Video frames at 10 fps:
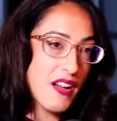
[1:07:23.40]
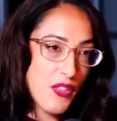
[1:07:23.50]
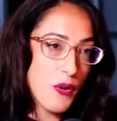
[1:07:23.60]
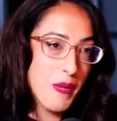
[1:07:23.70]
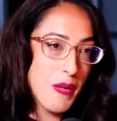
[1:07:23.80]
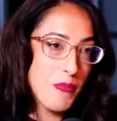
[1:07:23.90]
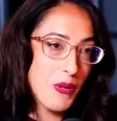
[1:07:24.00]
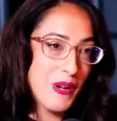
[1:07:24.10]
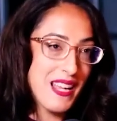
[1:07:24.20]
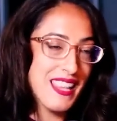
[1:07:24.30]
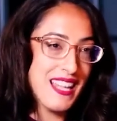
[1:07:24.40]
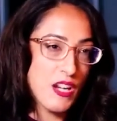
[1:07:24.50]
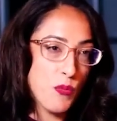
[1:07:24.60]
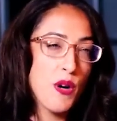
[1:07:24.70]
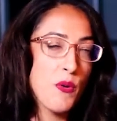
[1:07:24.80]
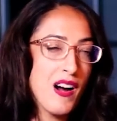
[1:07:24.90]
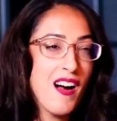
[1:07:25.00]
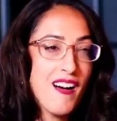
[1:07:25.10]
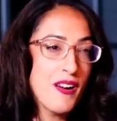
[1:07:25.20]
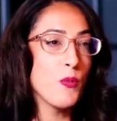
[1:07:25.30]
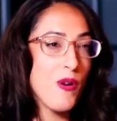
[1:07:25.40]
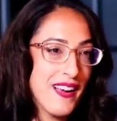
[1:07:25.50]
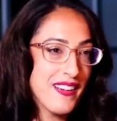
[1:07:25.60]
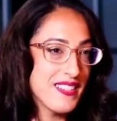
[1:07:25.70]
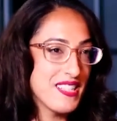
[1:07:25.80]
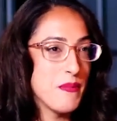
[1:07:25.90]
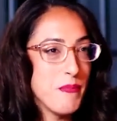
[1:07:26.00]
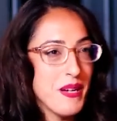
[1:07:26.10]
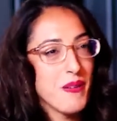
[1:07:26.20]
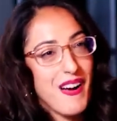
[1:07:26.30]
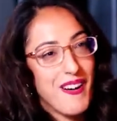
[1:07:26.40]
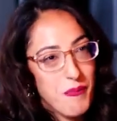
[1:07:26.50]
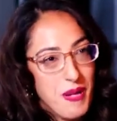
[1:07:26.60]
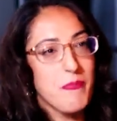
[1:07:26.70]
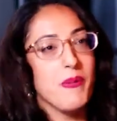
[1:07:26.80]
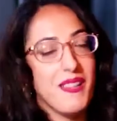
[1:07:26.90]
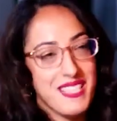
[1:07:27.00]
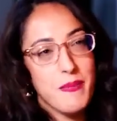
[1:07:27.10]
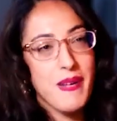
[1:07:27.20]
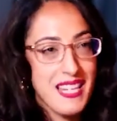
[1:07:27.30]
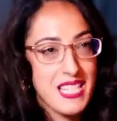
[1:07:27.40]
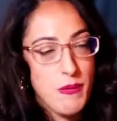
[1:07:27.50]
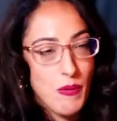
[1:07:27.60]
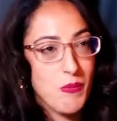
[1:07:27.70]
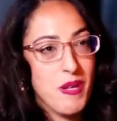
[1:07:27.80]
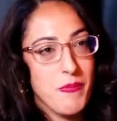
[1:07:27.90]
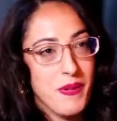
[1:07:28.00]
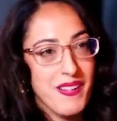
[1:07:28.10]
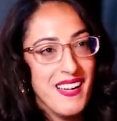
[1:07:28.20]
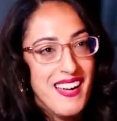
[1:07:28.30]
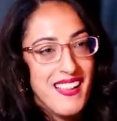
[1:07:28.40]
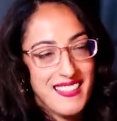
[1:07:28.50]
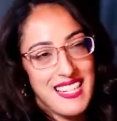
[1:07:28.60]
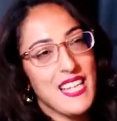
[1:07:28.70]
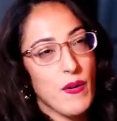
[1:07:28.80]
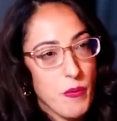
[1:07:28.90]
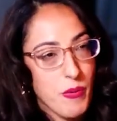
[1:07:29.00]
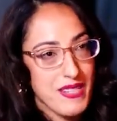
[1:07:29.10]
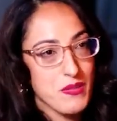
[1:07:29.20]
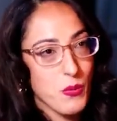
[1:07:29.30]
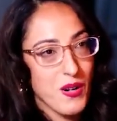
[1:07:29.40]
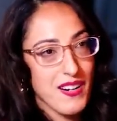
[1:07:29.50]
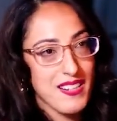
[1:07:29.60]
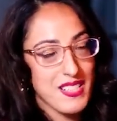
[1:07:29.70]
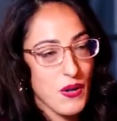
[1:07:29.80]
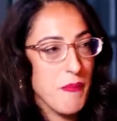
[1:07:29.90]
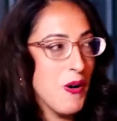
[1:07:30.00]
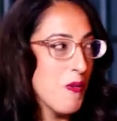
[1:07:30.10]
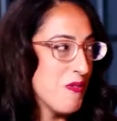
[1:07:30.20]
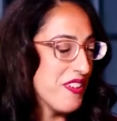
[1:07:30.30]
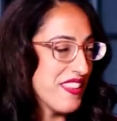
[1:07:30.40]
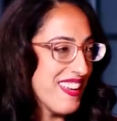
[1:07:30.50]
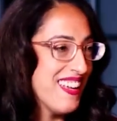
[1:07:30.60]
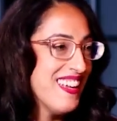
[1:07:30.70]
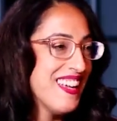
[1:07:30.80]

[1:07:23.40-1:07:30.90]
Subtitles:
other people, right? That we're hardwired to be around people and to be intimate with people. Like that's how our brains work. So I'm hopeful that